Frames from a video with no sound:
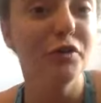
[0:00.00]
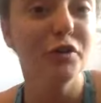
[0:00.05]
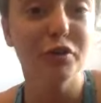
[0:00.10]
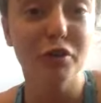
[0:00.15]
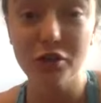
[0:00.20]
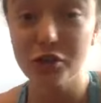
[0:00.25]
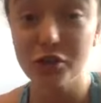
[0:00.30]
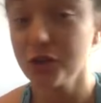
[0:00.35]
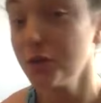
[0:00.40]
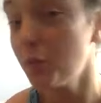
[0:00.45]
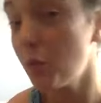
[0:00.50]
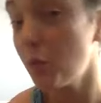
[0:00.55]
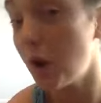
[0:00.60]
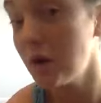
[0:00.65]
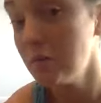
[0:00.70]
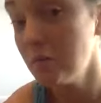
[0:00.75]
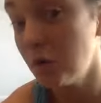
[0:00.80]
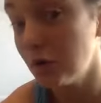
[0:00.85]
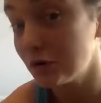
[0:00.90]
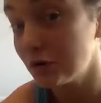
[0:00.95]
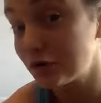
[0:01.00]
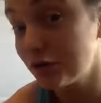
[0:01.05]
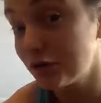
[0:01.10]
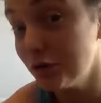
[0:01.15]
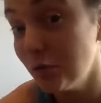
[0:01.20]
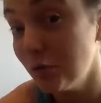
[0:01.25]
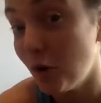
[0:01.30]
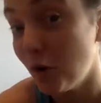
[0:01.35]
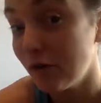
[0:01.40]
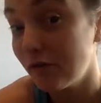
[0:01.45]
You can do one more,
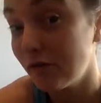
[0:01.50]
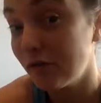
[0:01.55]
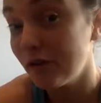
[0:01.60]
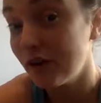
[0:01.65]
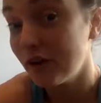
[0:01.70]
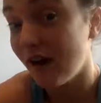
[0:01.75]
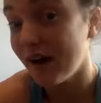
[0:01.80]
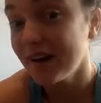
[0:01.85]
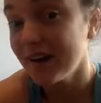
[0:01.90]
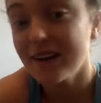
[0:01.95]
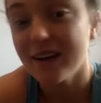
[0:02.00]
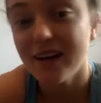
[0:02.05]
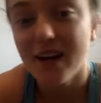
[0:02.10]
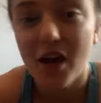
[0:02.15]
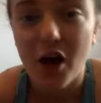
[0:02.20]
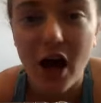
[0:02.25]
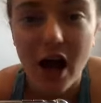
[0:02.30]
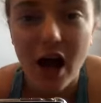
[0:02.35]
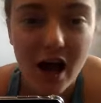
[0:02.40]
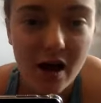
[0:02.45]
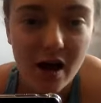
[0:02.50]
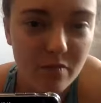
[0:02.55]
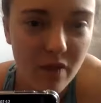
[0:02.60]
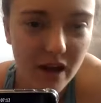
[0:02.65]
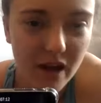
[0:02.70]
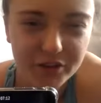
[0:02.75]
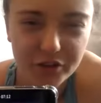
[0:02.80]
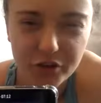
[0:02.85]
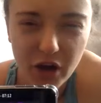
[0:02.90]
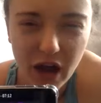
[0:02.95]
two more if you'd like. Um, I
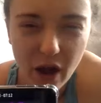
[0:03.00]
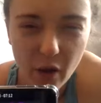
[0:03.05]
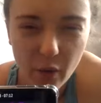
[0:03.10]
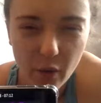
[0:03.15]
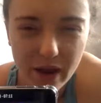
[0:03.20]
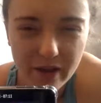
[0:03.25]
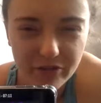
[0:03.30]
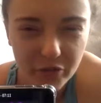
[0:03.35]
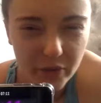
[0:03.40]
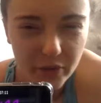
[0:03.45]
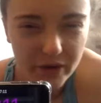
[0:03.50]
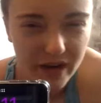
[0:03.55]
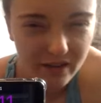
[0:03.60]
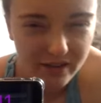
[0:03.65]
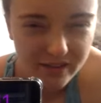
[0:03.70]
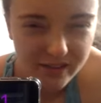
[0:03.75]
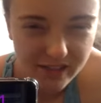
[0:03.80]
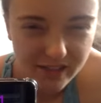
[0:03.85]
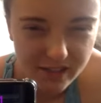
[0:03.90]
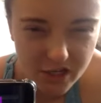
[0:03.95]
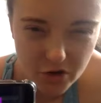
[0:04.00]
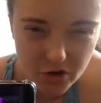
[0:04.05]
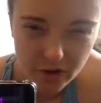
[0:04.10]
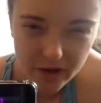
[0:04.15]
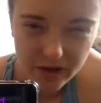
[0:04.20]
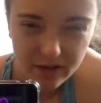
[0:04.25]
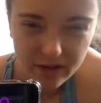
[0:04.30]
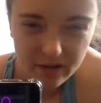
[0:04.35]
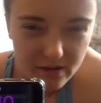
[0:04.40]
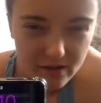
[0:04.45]
don't know how everyone else is
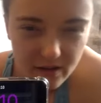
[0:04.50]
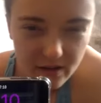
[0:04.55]
doing.